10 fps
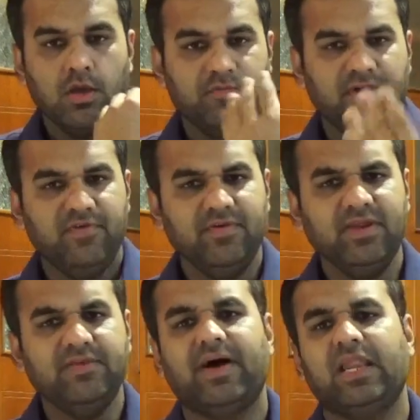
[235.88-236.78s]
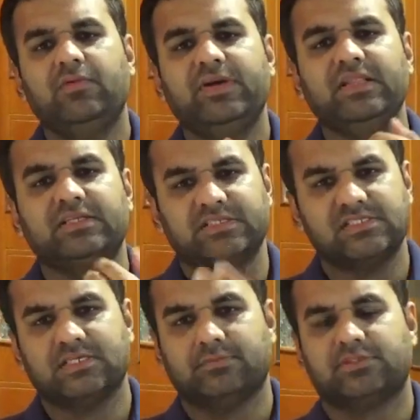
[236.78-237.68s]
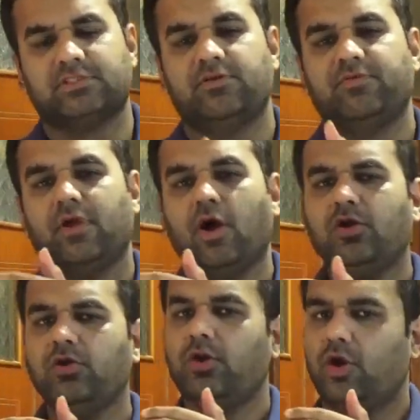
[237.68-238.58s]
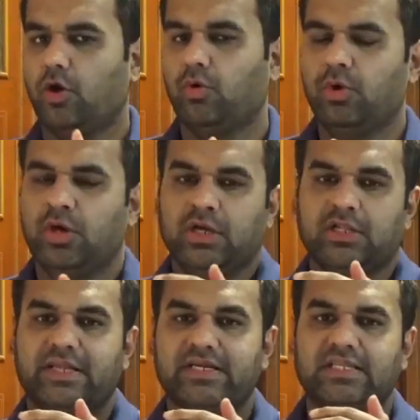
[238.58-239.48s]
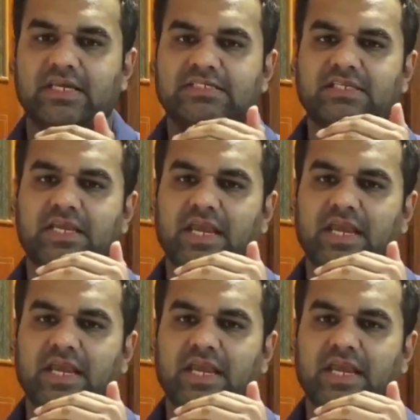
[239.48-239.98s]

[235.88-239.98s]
When we were evaluating the systems, we got to know that there is an